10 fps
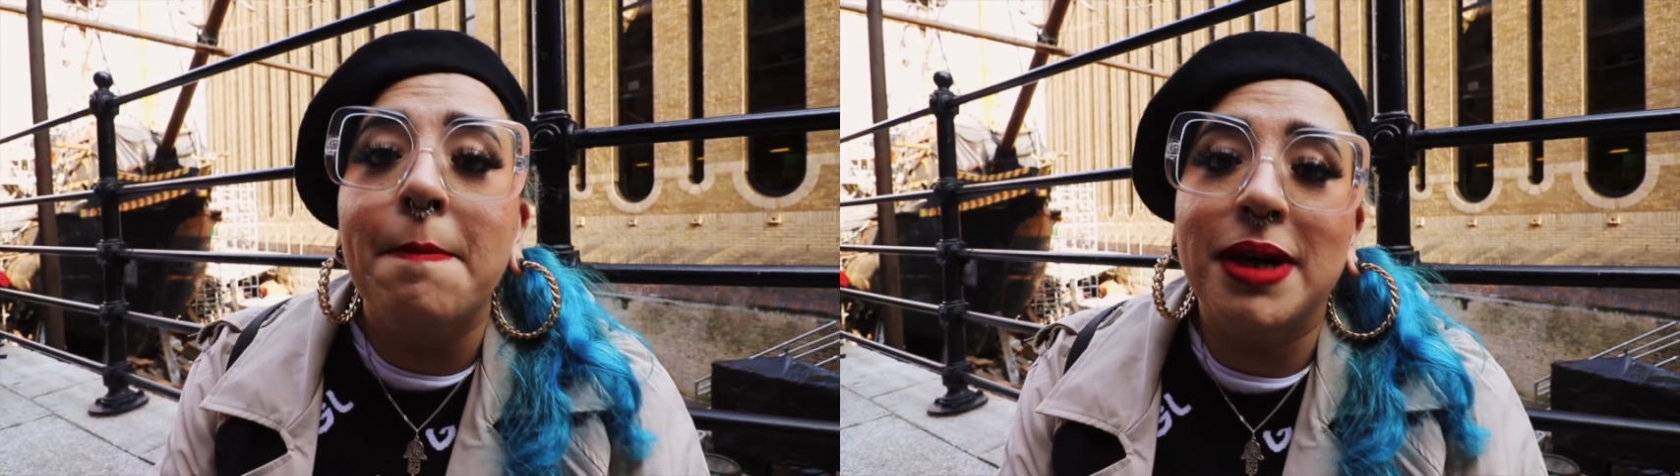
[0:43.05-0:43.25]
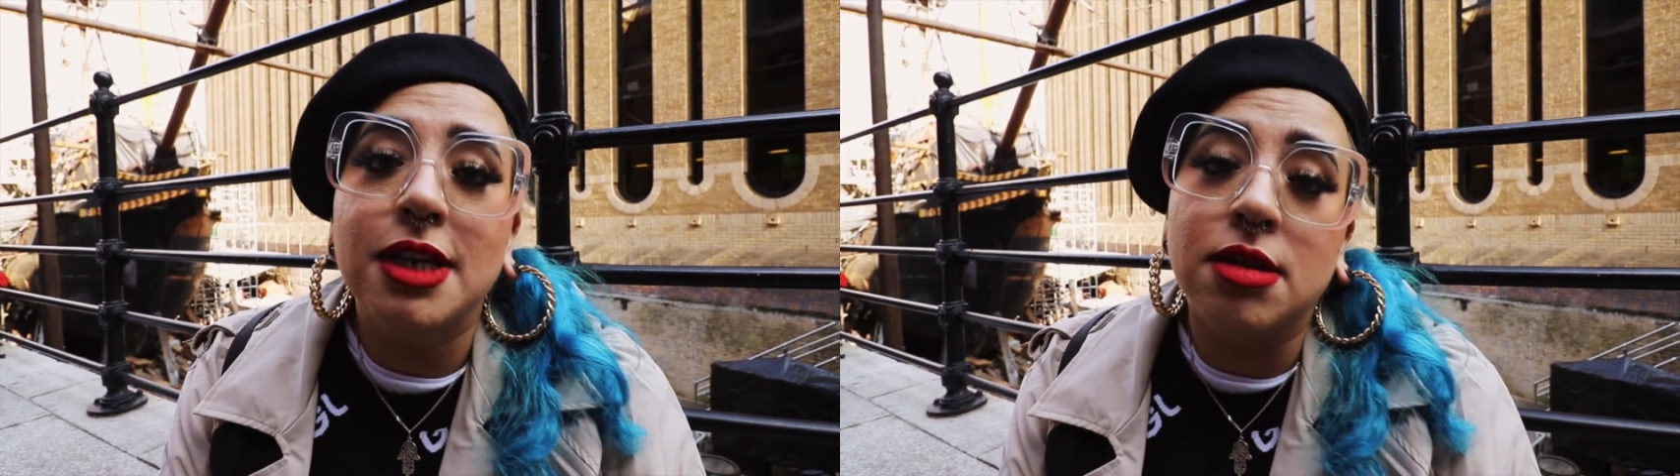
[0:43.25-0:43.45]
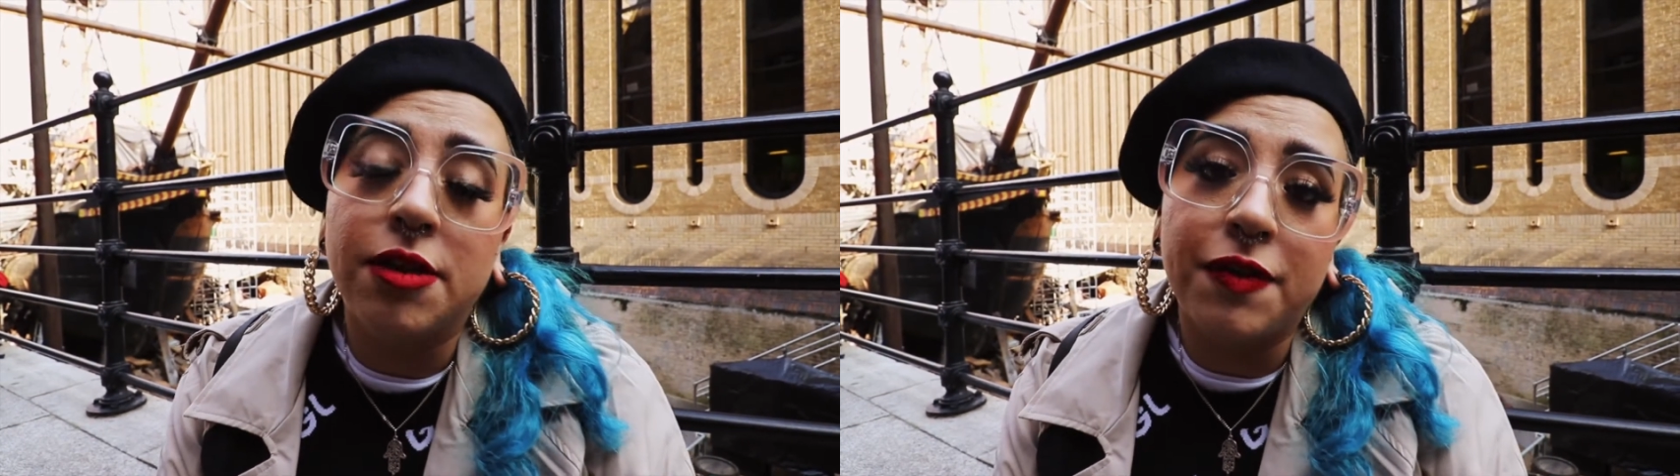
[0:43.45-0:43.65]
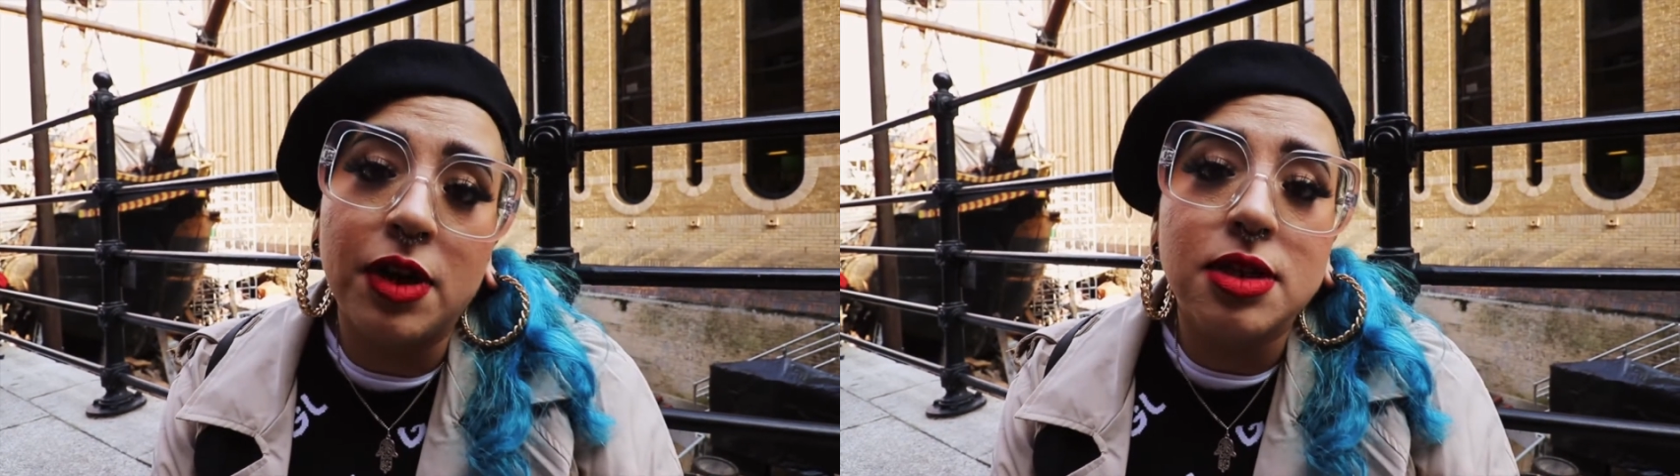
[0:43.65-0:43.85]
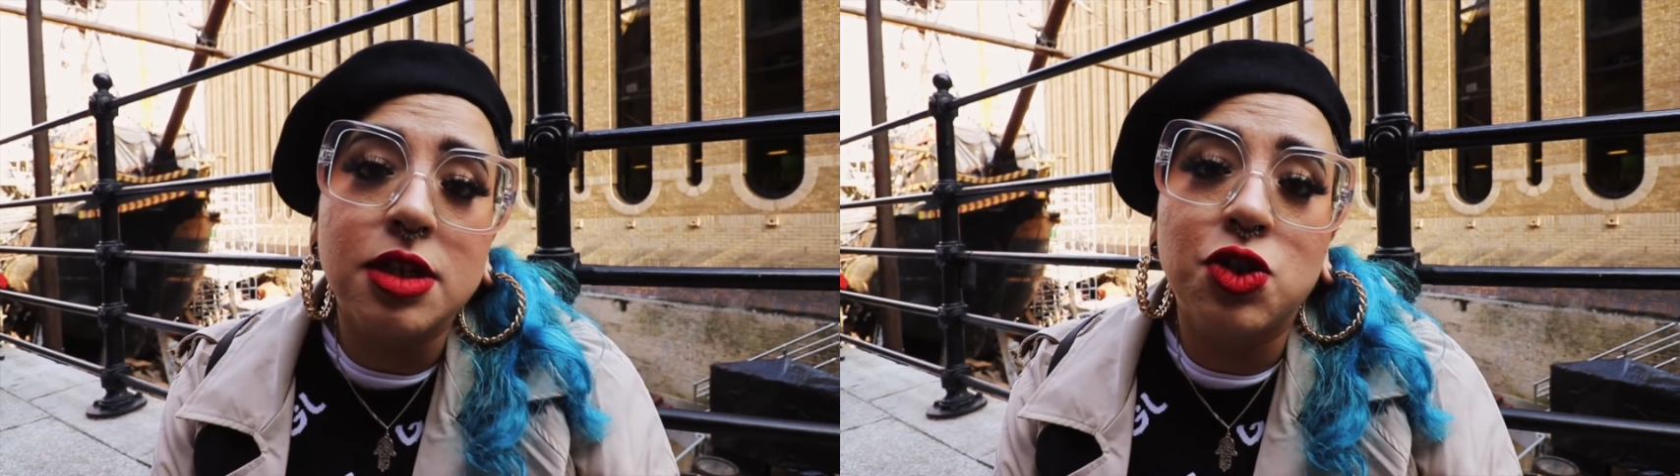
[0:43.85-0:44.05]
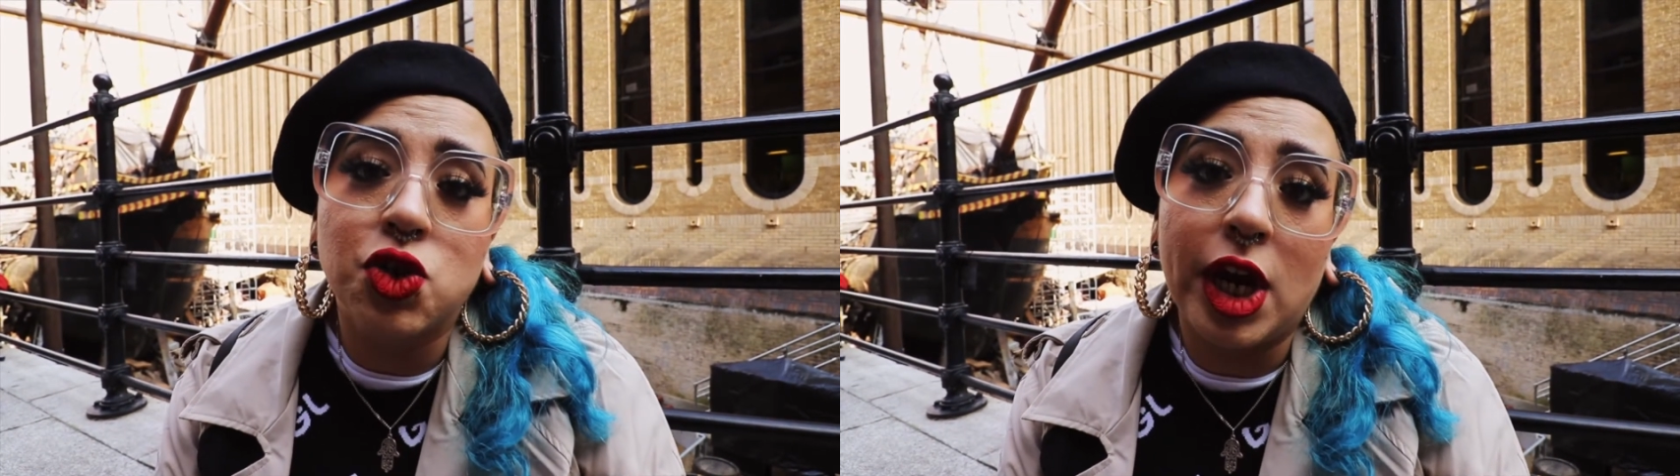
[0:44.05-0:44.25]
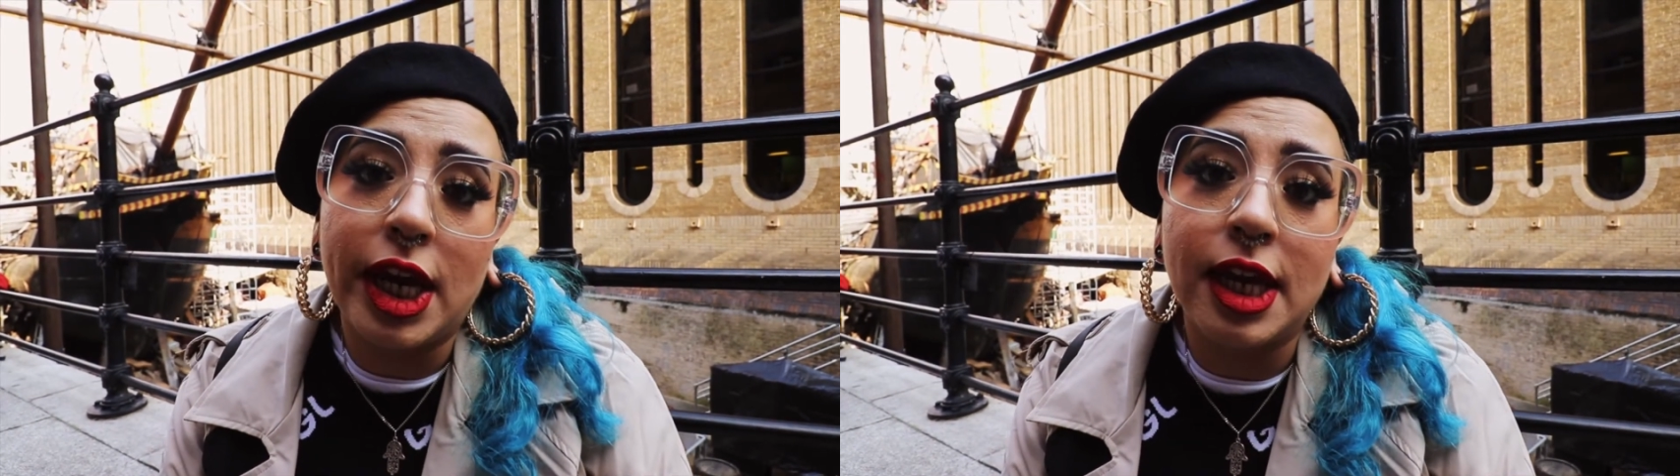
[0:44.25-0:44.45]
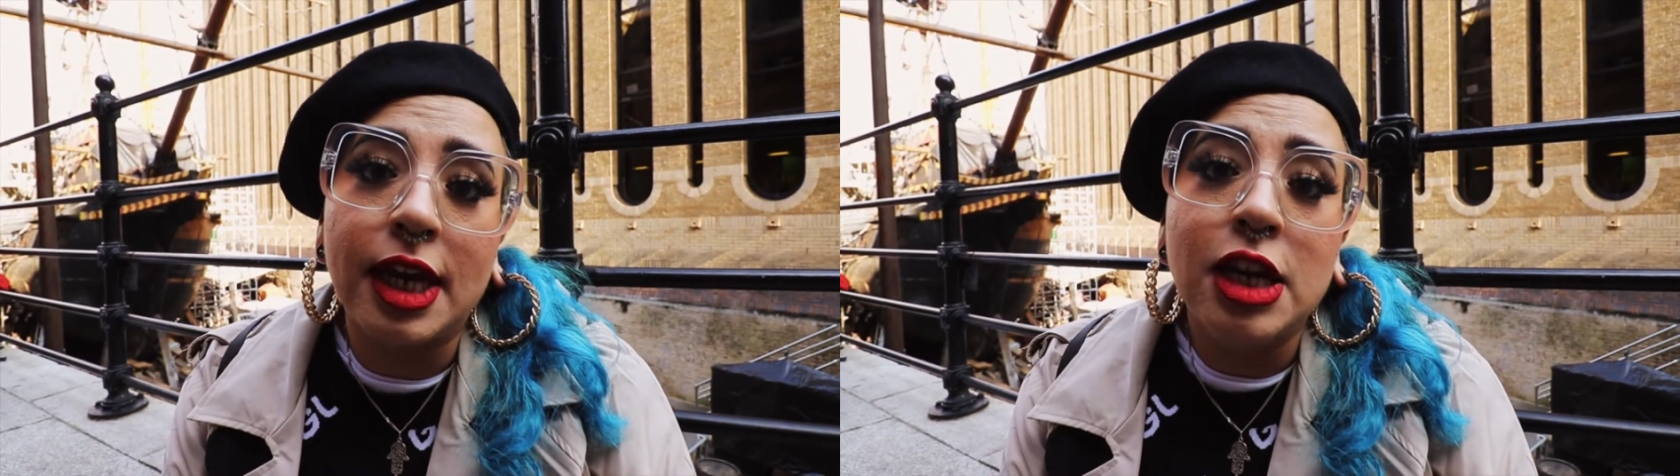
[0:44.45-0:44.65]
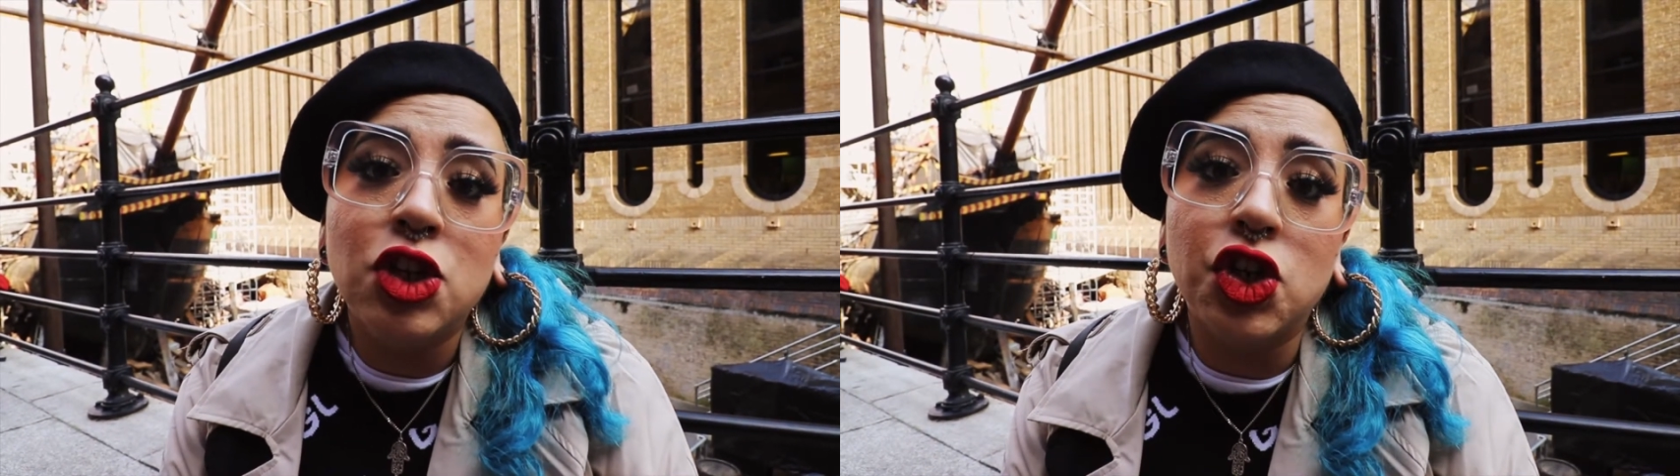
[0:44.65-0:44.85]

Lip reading: by Sir Francis Drake